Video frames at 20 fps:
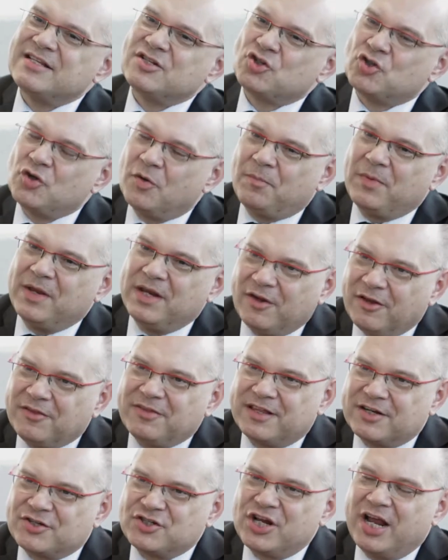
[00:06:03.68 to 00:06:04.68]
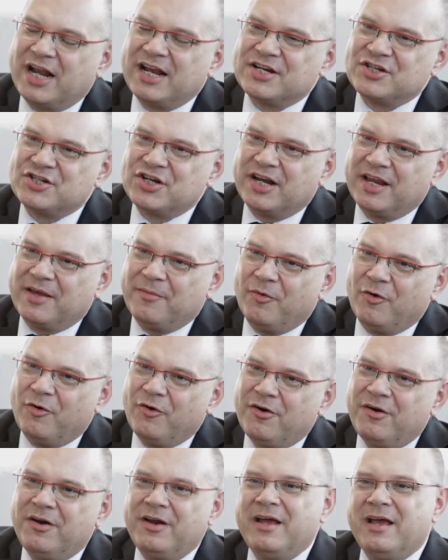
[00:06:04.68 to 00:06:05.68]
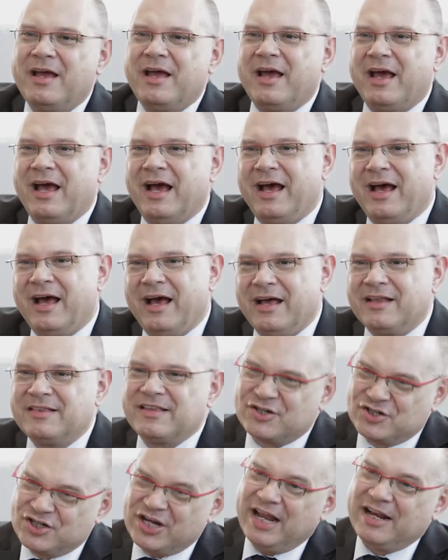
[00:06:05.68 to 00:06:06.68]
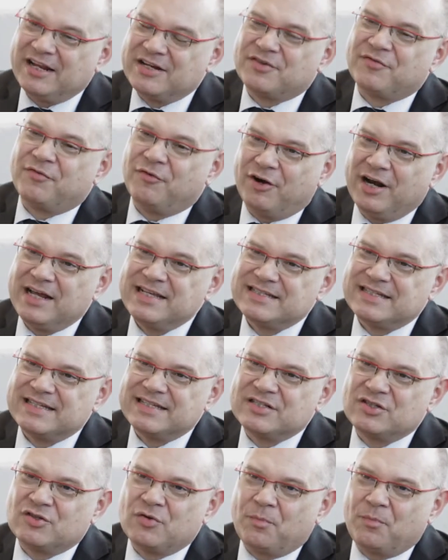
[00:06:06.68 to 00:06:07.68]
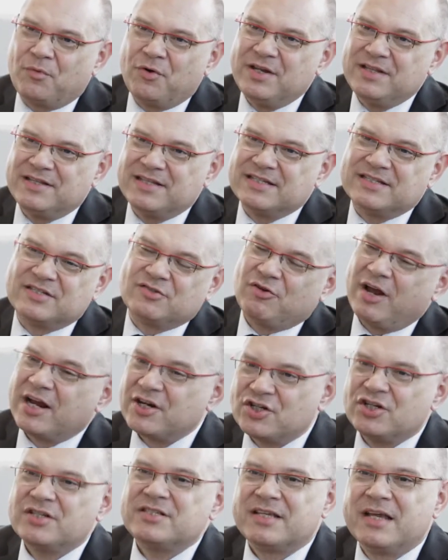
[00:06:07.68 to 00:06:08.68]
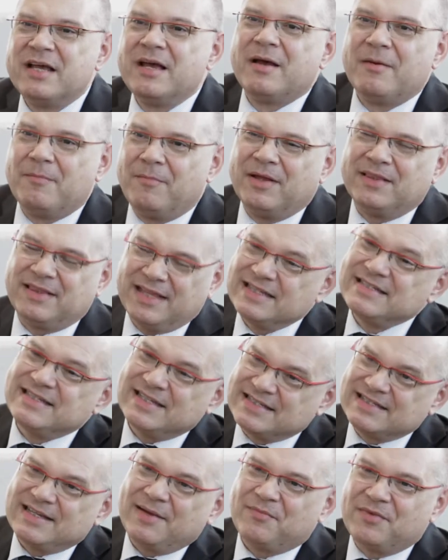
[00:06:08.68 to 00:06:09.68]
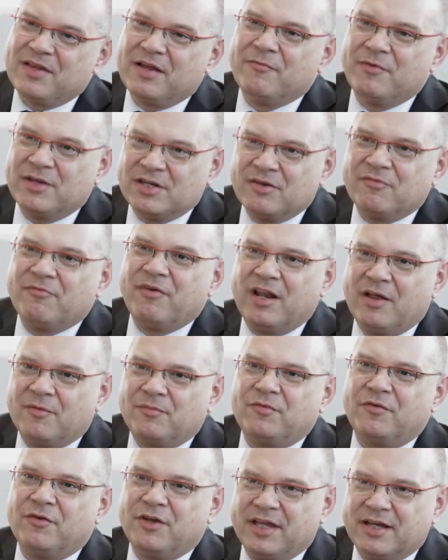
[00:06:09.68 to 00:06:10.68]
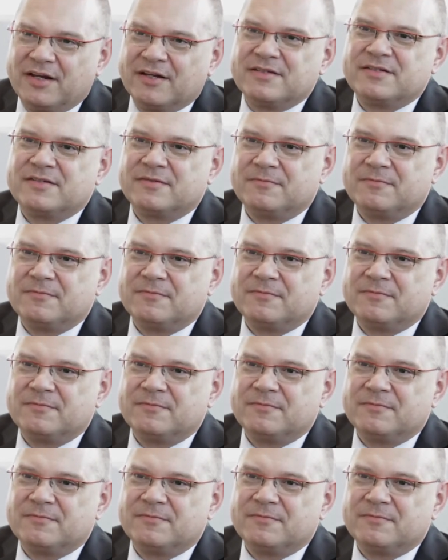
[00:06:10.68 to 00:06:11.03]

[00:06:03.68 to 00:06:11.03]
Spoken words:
should be not the challenge anymore. The challenge for us is to print these structures, but this is something we developed for years.